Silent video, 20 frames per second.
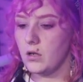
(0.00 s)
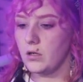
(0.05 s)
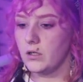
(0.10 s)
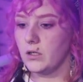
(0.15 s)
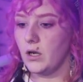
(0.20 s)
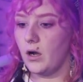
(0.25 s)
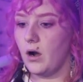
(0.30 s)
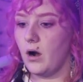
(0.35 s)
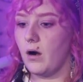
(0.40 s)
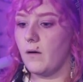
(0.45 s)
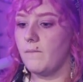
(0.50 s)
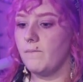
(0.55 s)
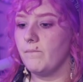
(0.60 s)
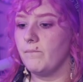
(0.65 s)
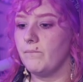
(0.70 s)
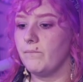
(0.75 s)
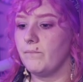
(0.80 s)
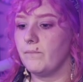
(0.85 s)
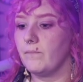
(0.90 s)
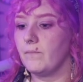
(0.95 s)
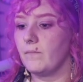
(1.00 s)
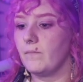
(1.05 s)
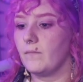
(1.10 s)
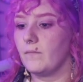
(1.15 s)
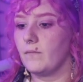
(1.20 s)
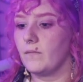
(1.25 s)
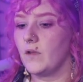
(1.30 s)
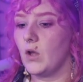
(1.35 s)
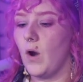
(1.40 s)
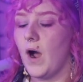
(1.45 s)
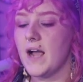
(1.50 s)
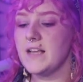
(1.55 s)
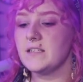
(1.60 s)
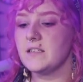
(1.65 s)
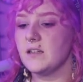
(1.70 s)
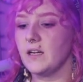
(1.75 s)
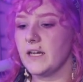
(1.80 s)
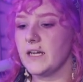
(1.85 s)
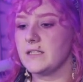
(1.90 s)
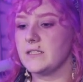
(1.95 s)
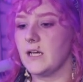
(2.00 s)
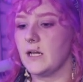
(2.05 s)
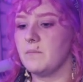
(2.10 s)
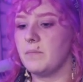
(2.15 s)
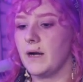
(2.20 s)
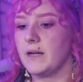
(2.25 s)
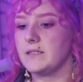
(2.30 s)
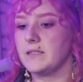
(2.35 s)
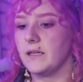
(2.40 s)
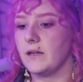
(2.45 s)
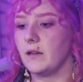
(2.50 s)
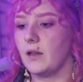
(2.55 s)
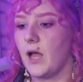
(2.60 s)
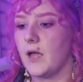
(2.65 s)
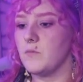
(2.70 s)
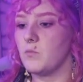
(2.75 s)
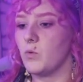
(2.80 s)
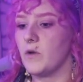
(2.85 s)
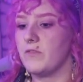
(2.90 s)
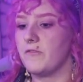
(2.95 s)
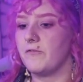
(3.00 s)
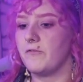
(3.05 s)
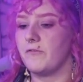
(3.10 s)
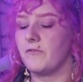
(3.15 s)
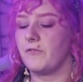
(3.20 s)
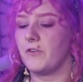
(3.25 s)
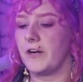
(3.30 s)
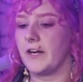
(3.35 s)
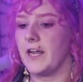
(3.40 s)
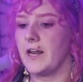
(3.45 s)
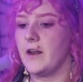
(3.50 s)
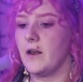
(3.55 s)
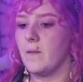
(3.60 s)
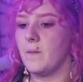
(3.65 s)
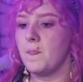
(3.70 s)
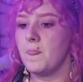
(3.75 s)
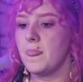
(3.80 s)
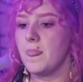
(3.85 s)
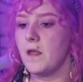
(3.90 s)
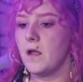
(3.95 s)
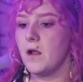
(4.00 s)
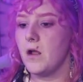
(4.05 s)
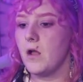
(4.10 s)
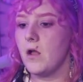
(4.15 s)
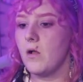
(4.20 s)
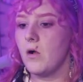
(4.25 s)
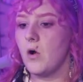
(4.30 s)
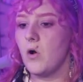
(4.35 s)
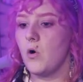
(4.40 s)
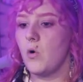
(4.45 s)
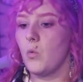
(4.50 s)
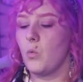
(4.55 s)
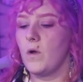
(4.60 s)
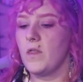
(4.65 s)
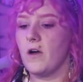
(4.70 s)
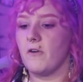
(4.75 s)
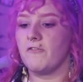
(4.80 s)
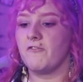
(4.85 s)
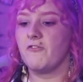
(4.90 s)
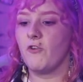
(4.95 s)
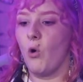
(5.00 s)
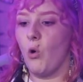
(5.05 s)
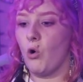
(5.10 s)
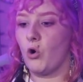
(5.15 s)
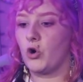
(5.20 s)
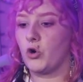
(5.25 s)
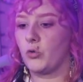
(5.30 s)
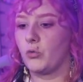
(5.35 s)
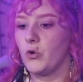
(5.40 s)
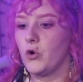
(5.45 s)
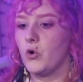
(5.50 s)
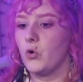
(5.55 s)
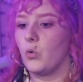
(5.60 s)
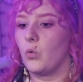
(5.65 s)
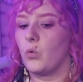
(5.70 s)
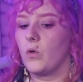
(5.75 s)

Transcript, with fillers: Yo. Yo, I suck at Dead by Daylight with freaking... With a full crew.